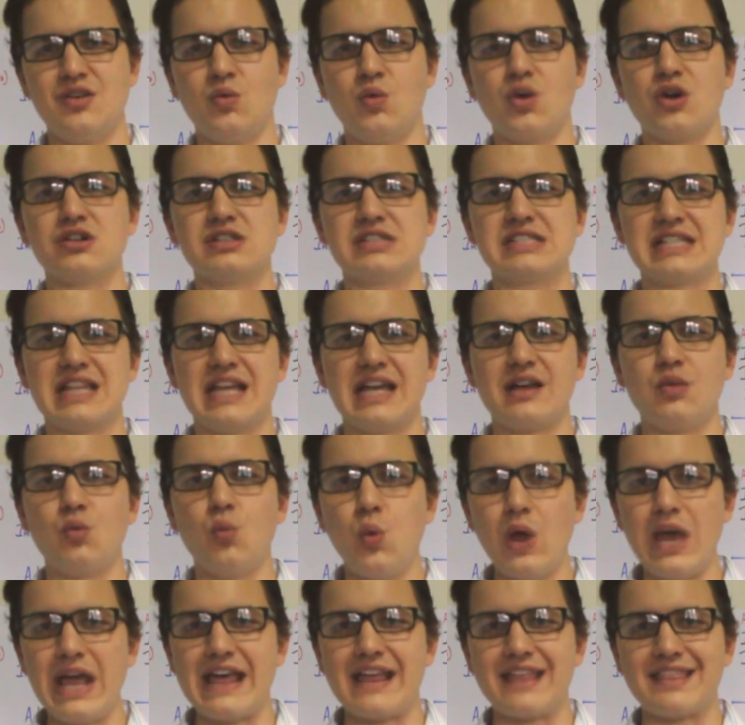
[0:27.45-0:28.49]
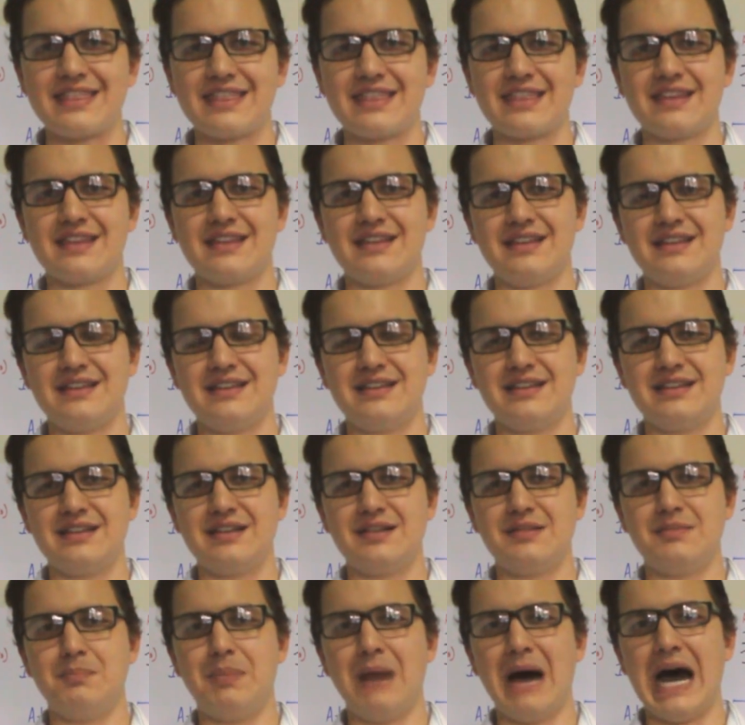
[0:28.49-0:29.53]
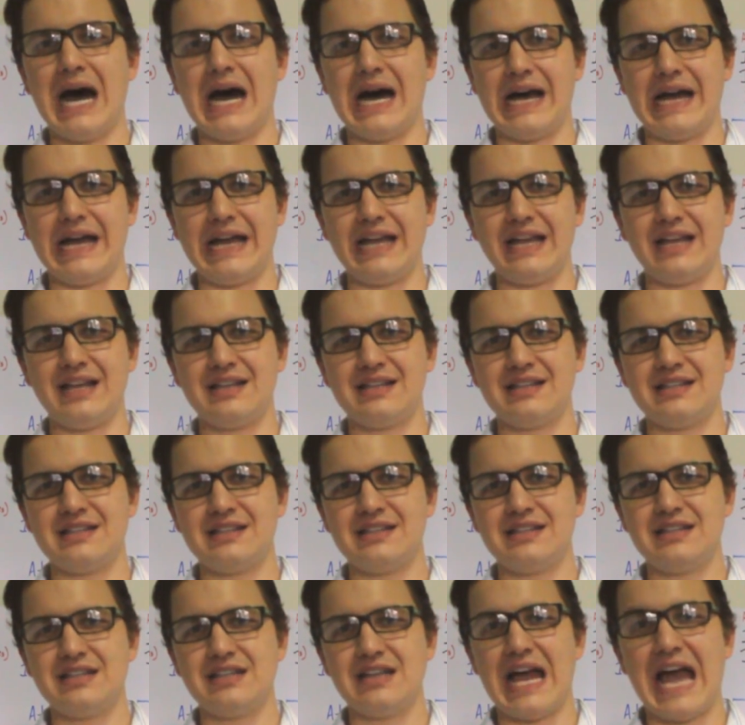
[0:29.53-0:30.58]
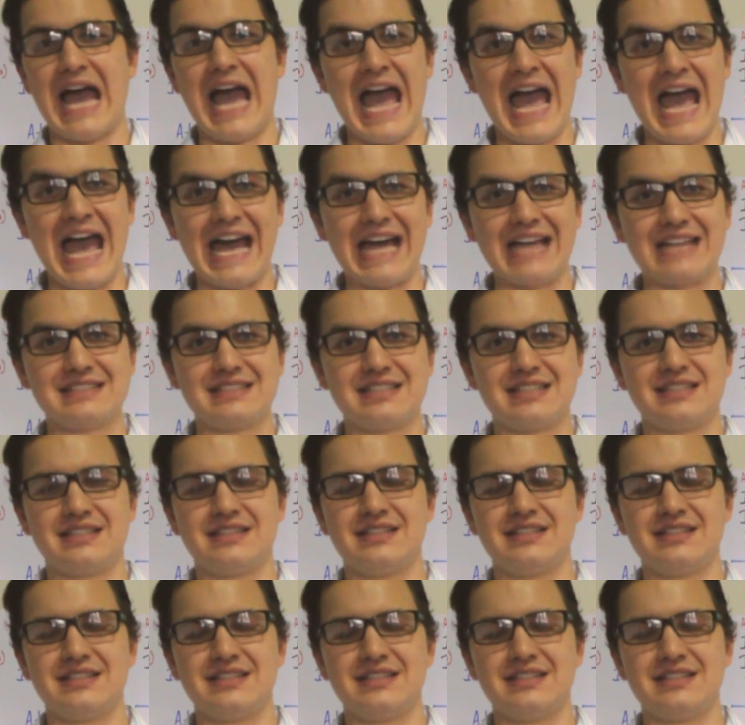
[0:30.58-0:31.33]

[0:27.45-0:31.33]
Words like with, by, at,